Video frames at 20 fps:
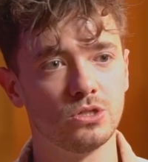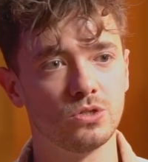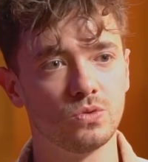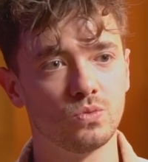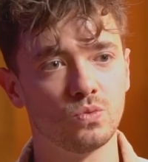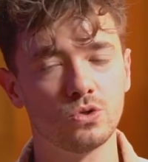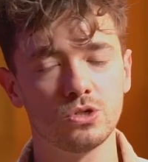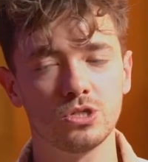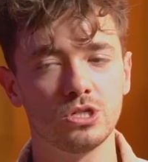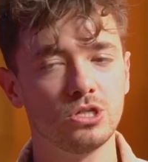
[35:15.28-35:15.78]

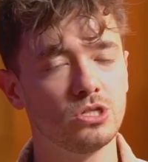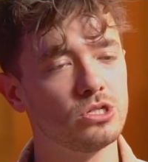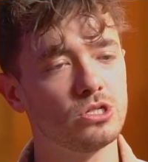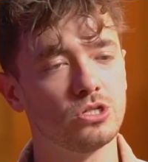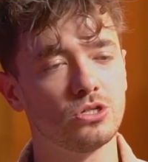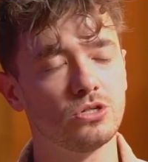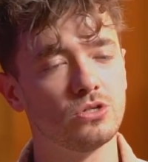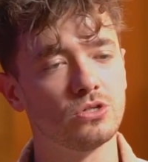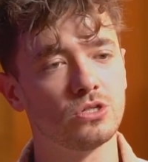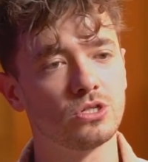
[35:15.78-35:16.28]
what do you
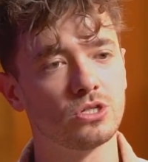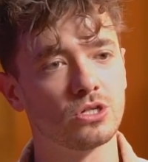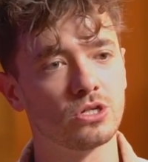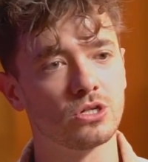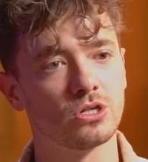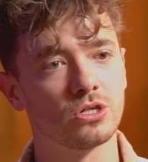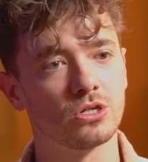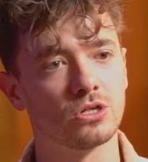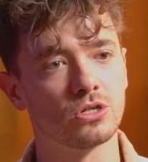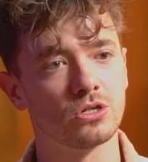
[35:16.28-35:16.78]
do
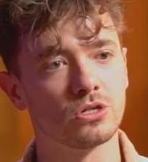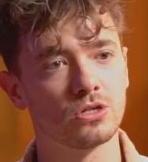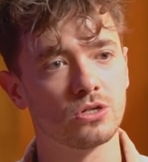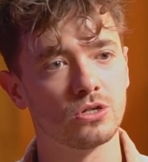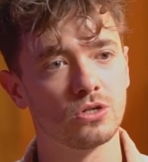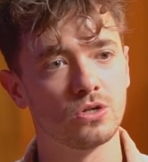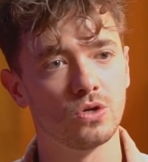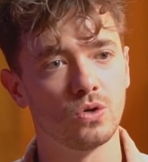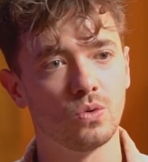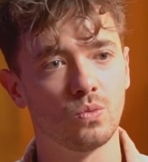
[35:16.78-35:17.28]
to
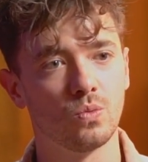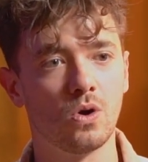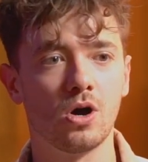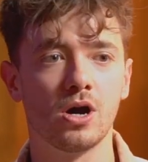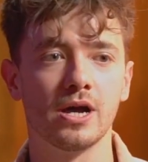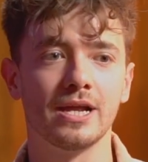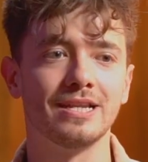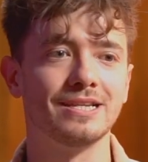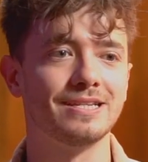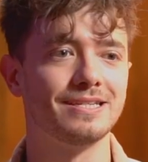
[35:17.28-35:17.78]

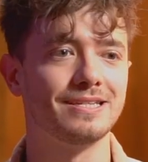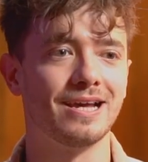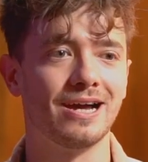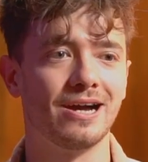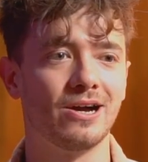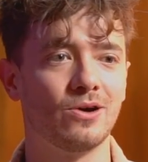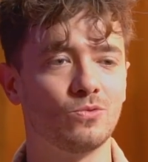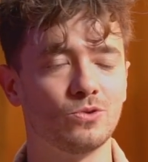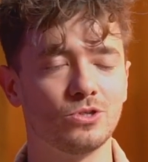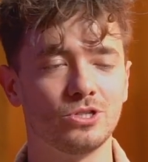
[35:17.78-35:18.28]
wind
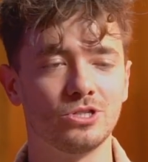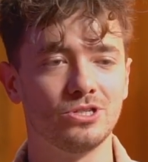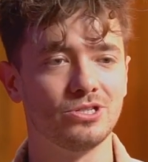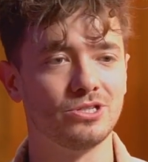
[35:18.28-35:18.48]
down?